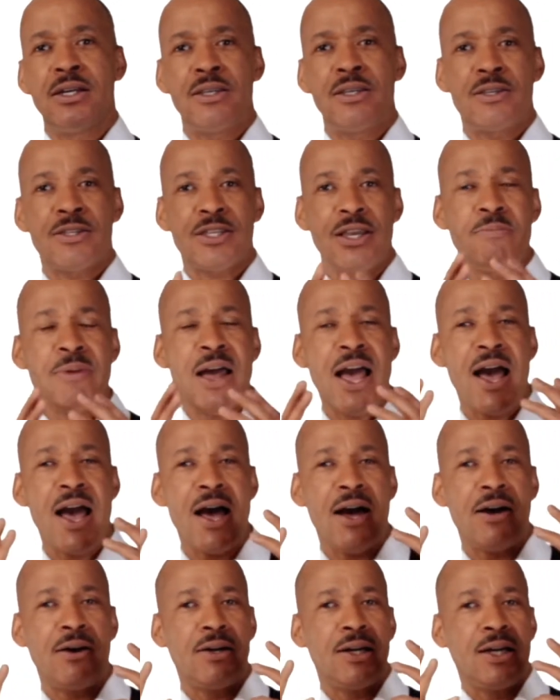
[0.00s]

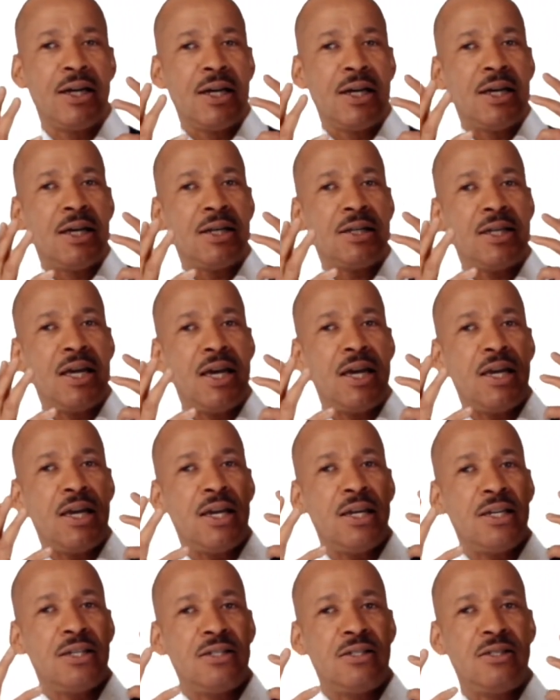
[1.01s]
somehow
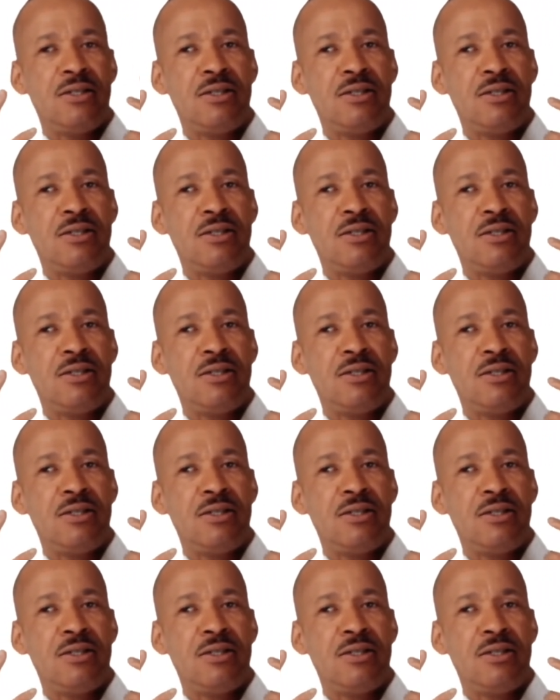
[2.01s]
they